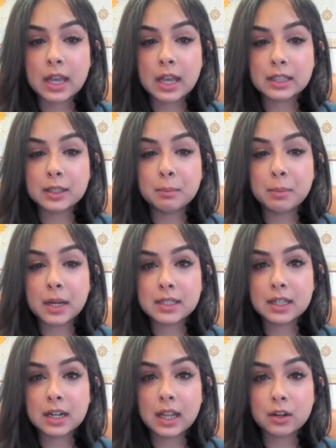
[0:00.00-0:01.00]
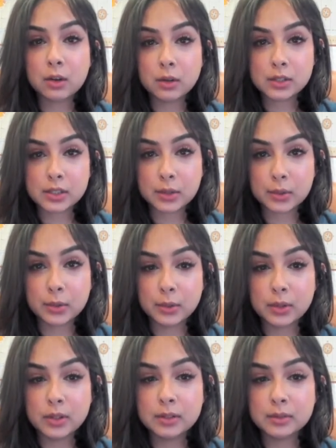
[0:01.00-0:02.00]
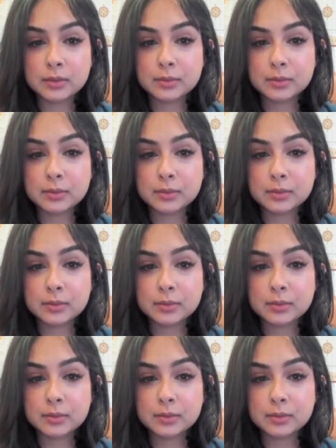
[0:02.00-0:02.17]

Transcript: at the Bataclan concert hall.